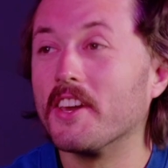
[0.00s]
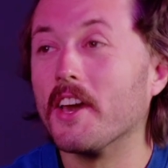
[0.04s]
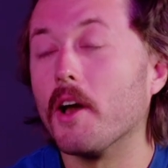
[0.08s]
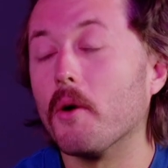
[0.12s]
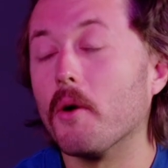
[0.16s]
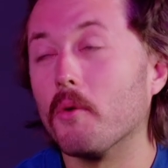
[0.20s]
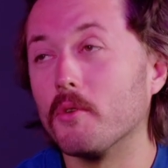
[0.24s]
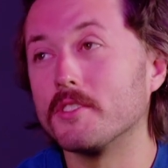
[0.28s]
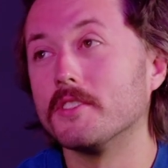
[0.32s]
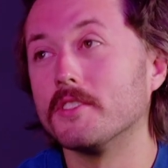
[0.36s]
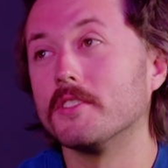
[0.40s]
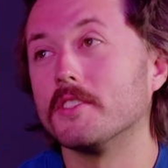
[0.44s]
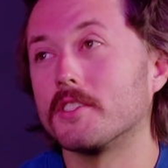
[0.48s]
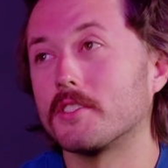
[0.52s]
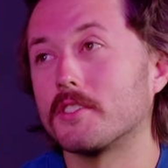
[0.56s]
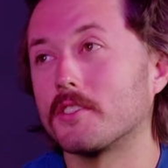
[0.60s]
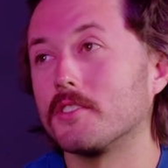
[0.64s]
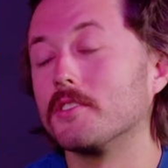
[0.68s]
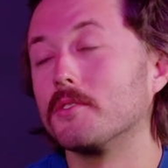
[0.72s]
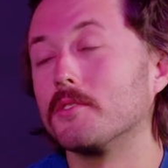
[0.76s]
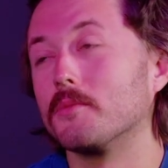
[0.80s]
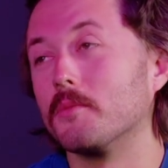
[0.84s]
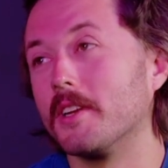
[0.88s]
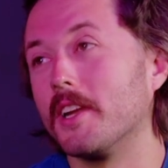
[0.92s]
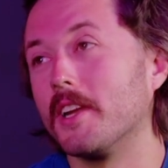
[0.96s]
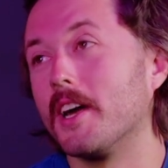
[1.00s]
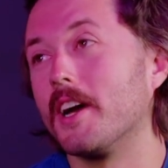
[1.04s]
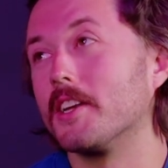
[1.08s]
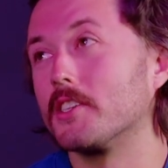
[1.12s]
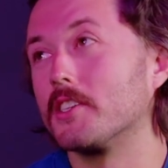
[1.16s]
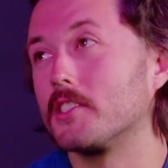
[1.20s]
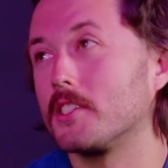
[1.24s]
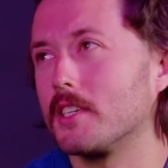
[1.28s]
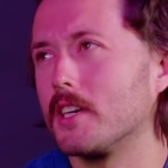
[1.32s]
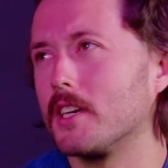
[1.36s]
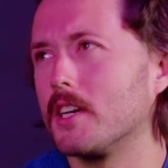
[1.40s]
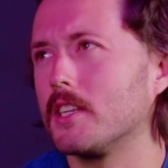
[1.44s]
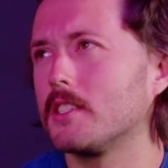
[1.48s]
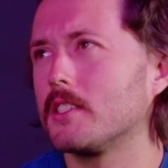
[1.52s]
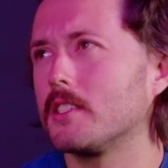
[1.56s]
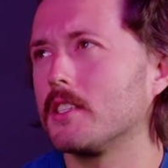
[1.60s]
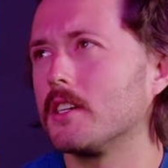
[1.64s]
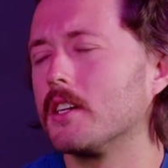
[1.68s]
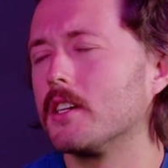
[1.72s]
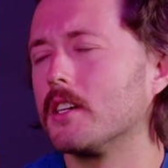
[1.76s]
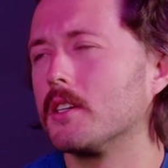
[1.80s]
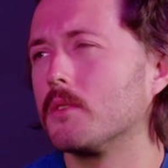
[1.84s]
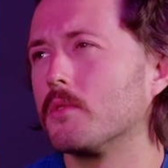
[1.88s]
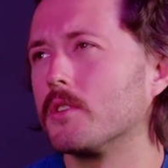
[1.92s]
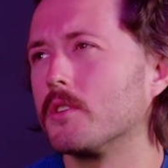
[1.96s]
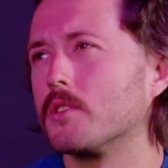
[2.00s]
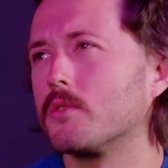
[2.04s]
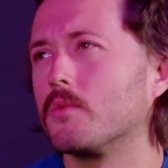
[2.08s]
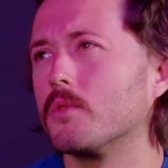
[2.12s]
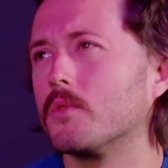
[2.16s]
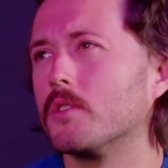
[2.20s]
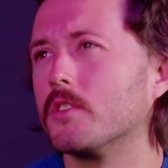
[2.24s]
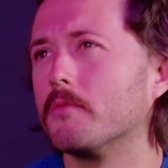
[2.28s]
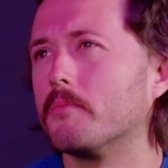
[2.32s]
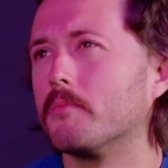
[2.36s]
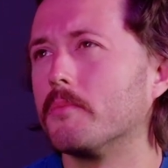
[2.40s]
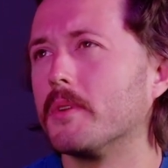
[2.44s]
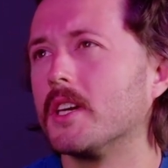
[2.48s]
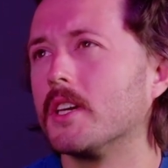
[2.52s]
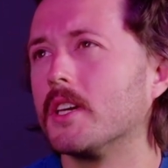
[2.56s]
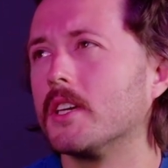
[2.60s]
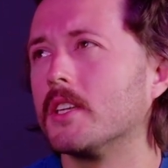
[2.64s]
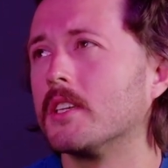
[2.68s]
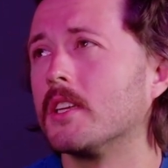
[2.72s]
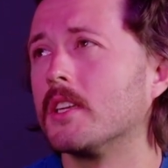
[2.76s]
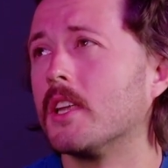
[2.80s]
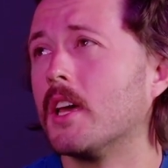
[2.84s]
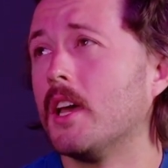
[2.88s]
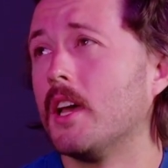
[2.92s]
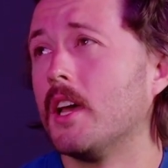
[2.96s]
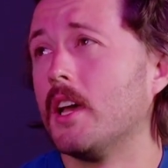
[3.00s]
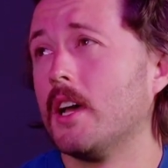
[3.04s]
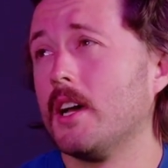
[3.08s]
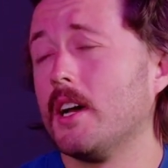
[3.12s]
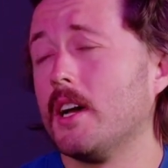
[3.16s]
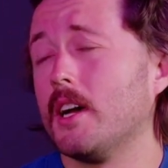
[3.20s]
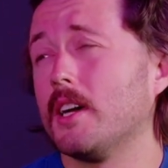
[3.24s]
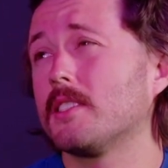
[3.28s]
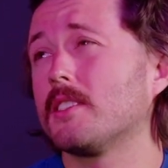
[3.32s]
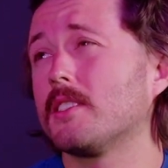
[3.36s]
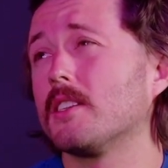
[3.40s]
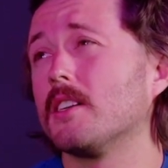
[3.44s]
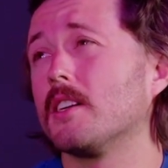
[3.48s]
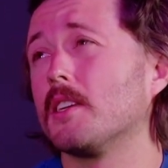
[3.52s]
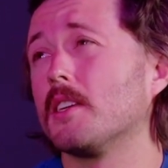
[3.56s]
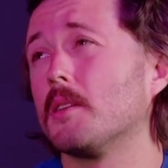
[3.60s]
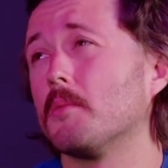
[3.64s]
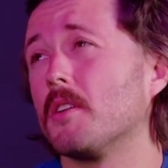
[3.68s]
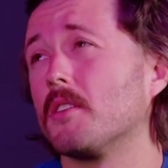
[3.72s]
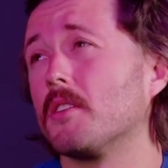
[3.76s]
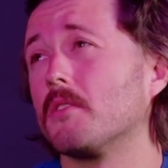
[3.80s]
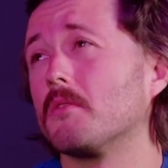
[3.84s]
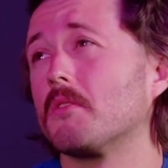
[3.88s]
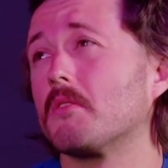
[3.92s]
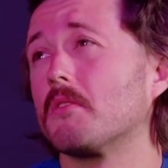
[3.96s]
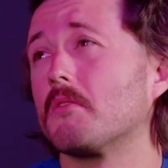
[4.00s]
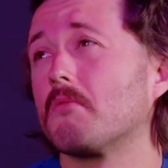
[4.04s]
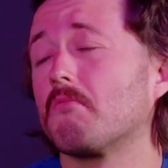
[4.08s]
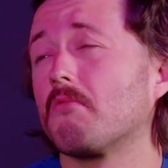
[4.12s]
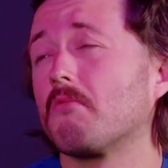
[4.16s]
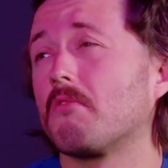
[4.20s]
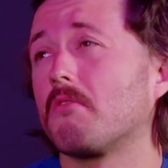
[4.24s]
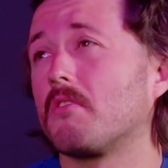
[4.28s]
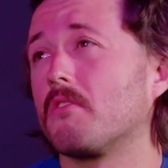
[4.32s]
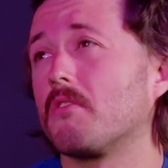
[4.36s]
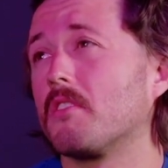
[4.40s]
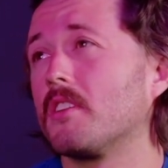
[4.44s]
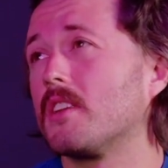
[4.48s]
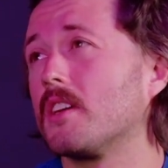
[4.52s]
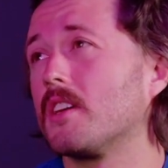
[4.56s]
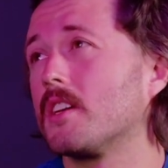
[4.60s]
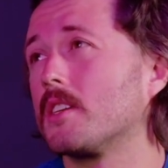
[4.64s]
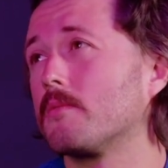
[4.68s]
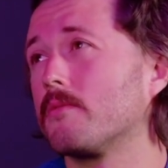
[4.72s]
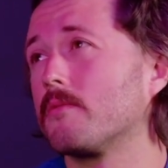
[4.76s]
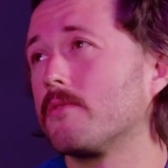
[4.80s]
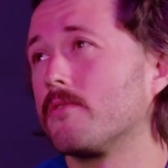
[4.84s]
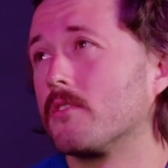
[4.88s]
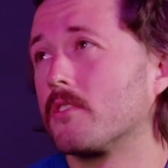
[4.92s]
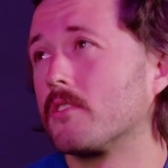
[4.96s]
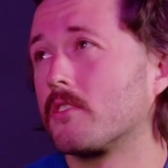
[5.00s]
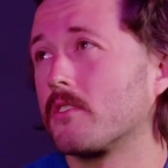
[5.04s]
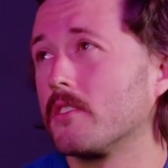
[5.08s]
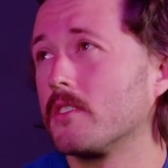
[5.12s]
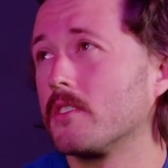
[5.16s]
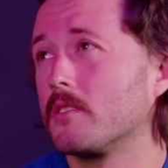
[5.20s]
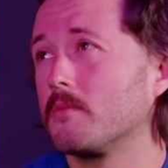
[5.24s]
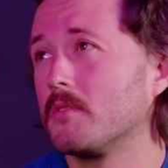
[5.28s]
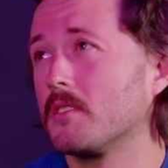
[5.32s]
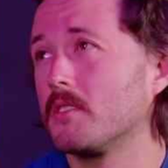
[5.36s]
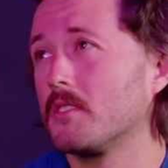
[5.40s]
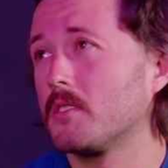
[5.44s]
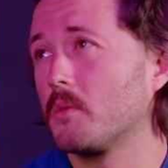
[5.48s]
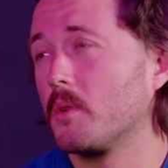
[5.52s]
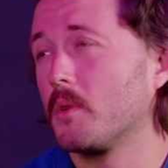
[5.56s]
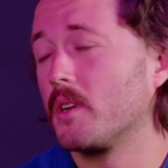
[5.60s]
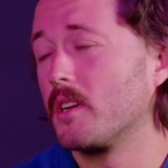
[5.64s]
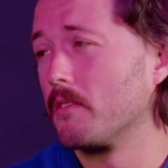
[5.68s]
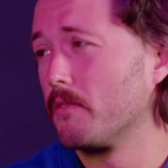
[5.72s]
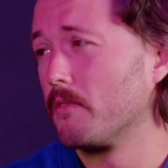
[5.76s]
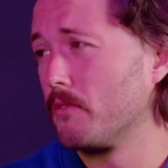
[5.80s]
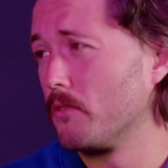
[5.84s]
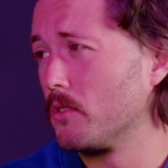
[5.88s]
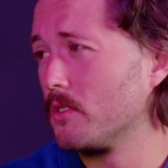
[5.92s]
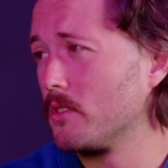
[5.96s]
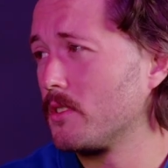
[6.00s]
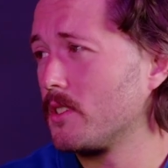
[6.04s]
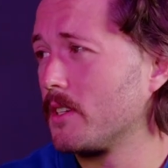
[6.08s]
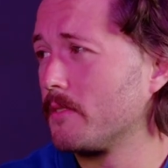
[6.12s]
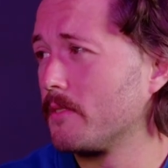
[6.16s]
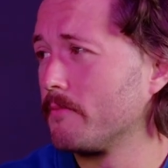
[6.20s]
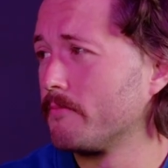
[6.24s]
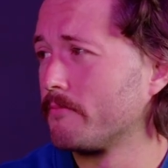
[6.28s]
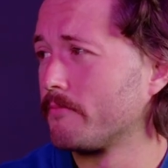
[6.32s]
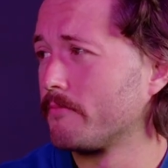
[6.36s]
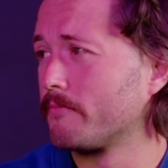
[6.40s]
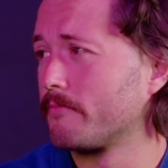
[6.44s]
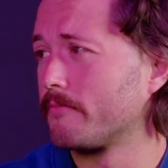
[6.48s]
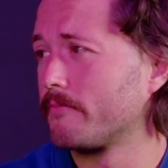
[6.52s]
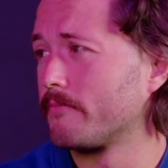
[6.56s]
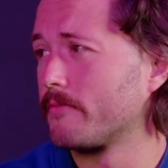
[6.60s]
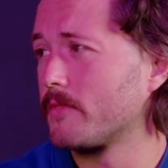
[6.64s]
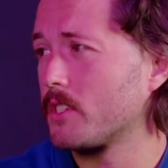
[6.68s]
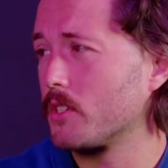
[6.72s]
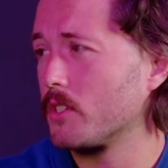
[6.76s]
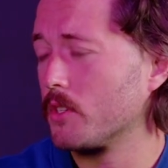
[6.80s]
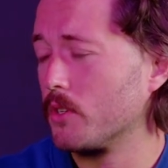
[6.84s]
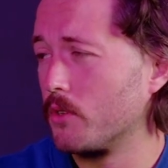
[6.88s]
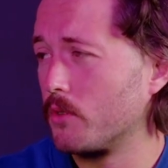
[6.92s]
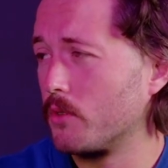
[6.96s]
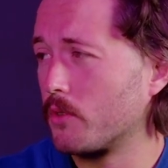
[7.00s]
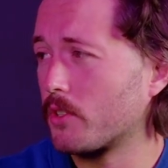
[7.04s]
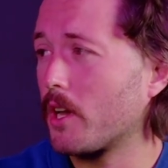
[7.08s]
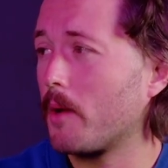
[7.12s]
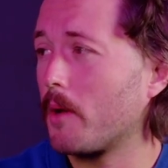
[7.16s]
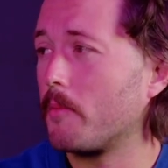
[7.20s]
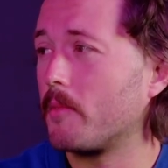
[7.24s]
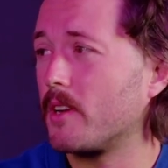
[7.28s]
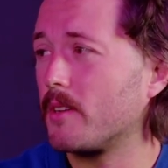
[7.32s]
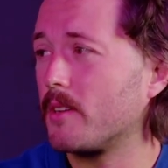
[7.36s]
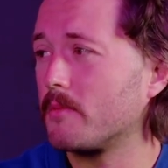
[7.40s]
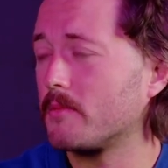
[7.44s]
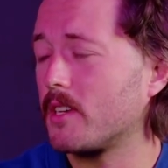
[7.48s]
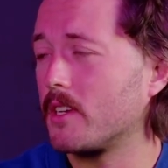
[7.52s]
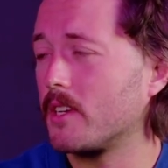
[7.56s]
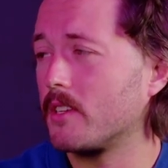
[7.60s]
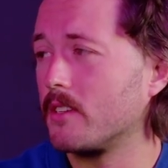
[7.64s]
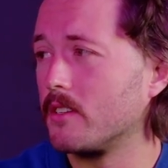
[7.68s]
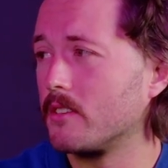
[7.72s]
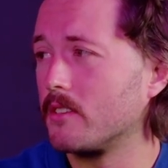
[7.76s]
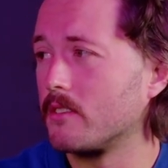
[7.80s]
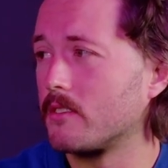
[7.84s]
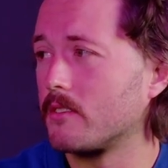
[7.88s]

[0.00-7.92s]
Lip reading: I wasn't as good when I actually had started, which would have been... I started about 3 days before Christmas 2014. So coming up 10 years.